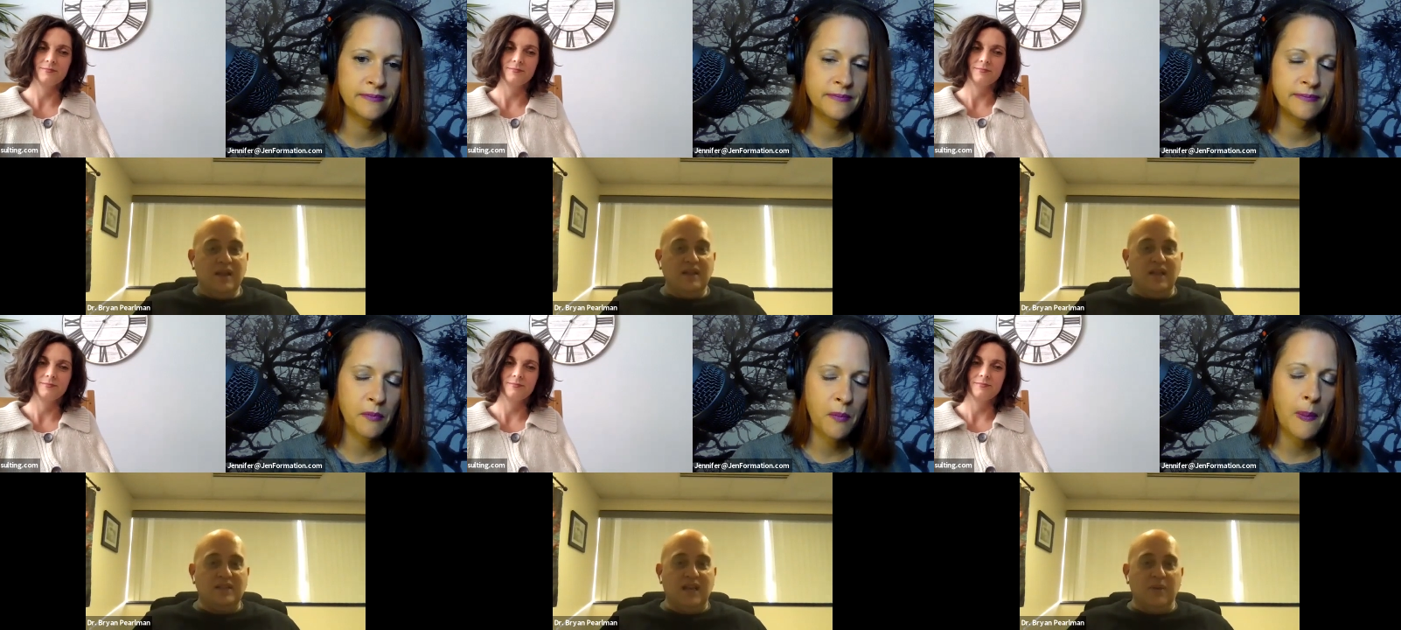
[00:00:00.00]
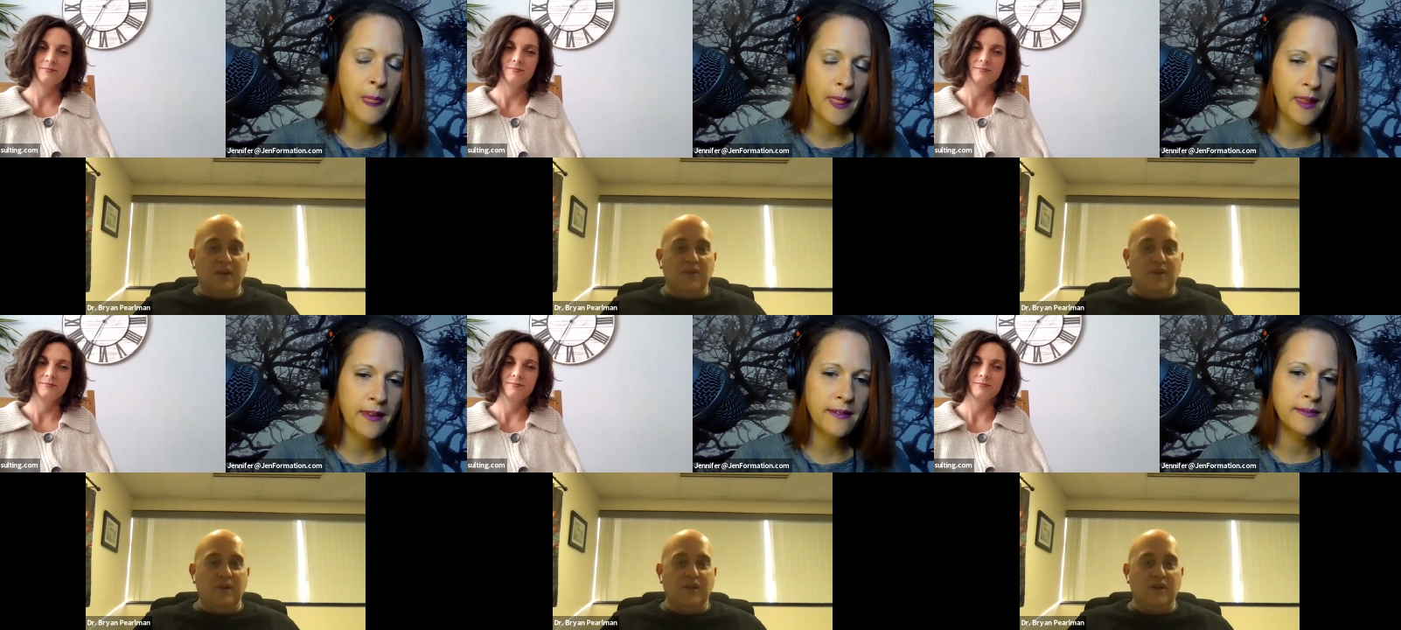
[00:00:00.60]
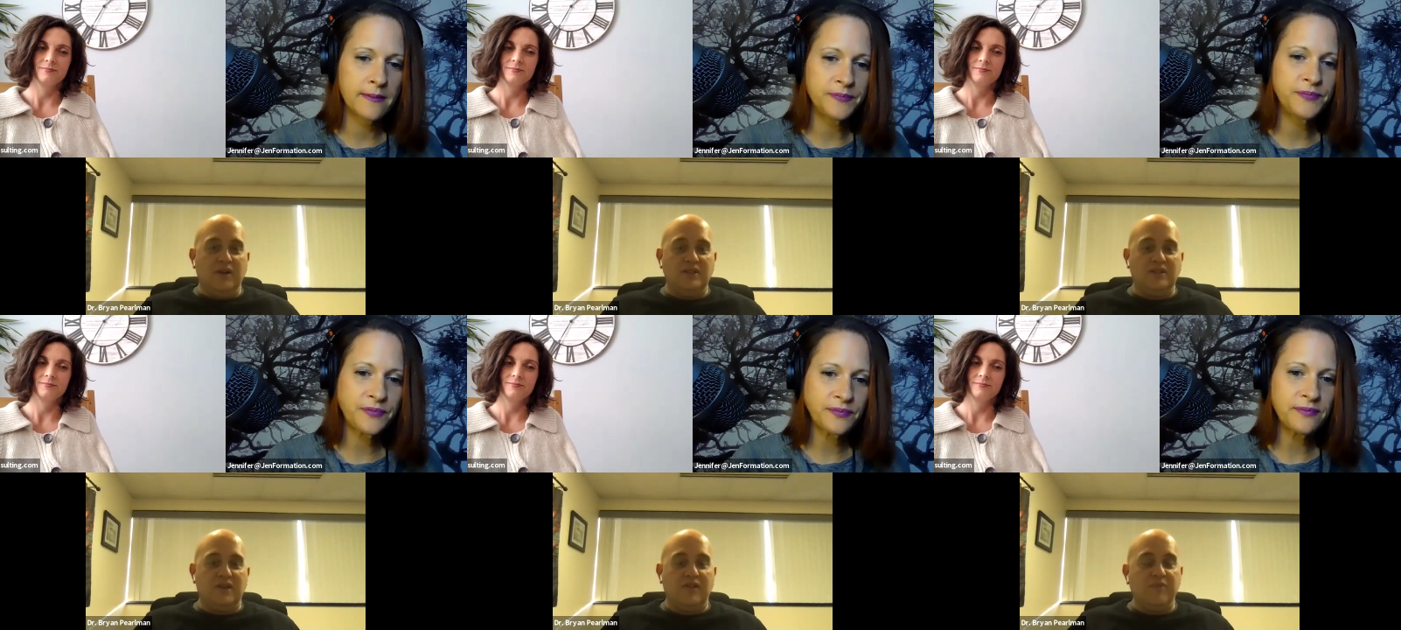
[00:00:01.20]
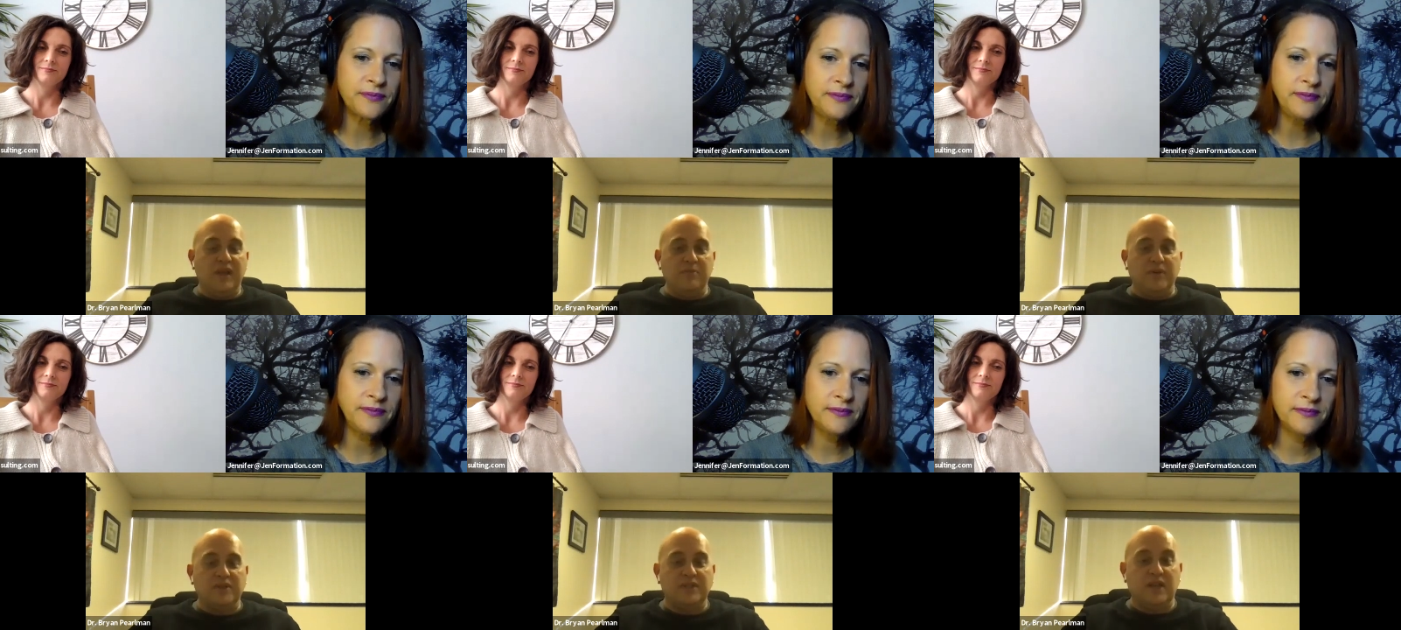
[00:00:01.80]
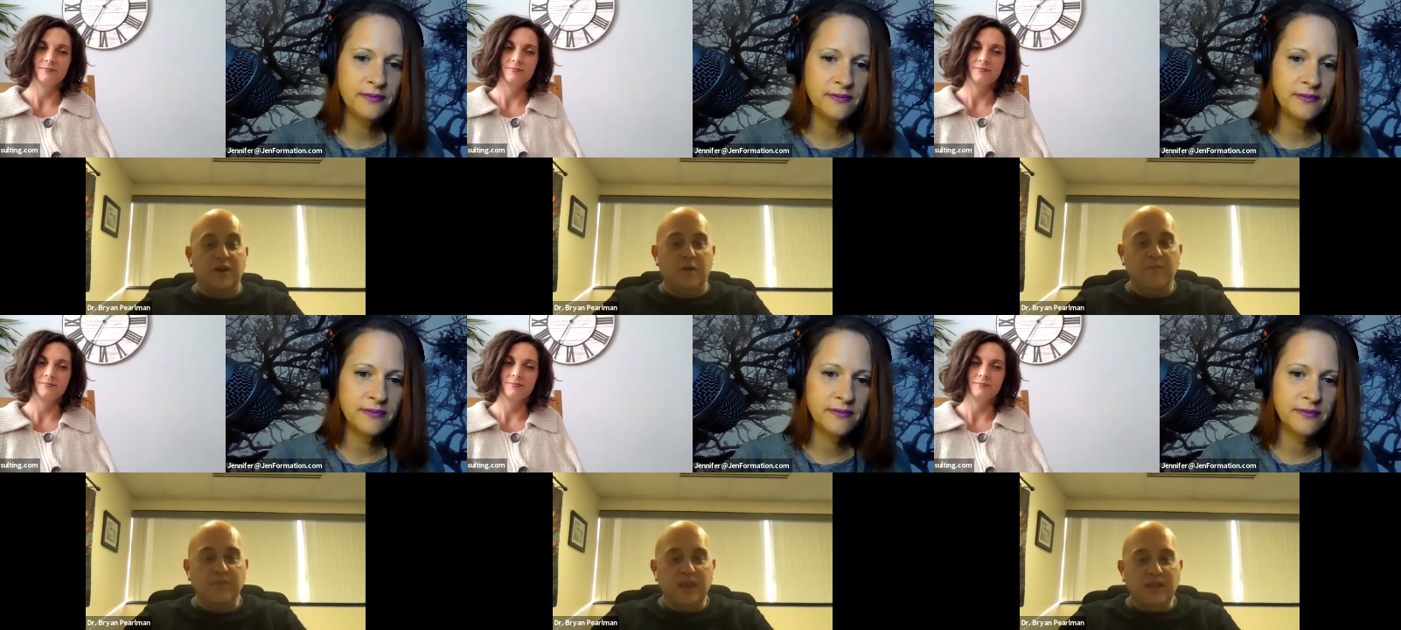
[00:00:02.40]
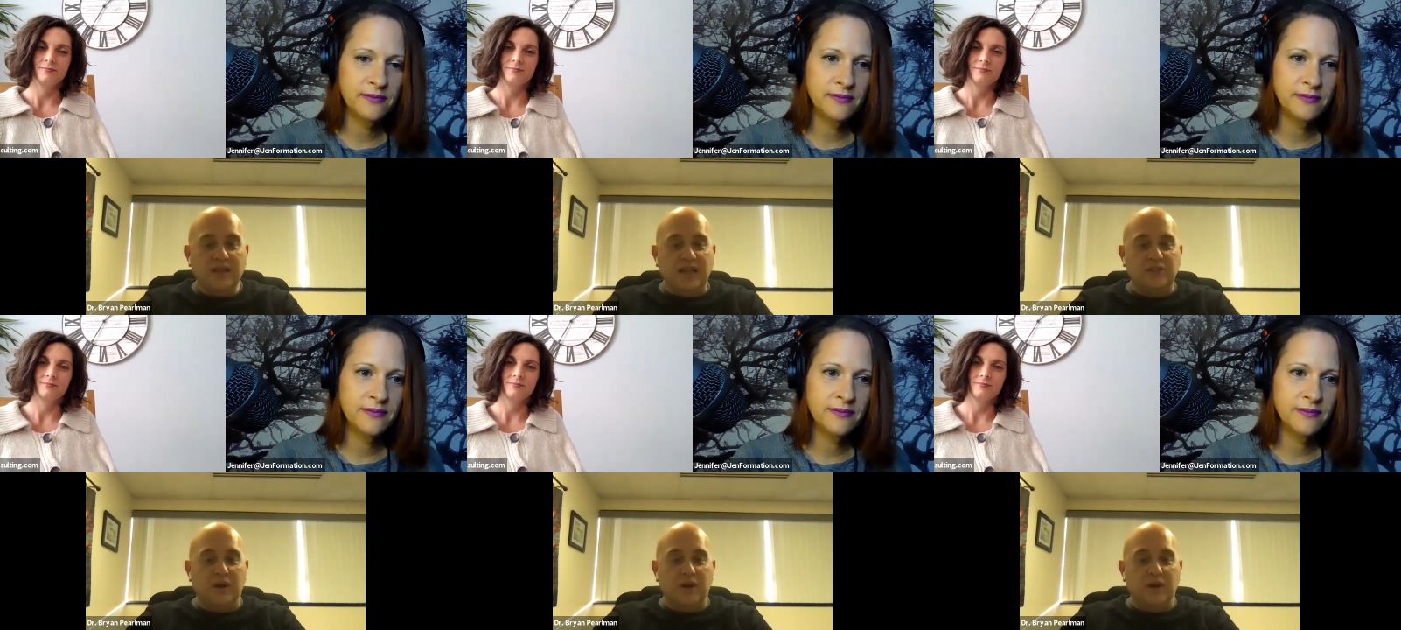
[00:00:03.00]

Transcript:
Speaker 1: and that's how we grow and learn and serve people so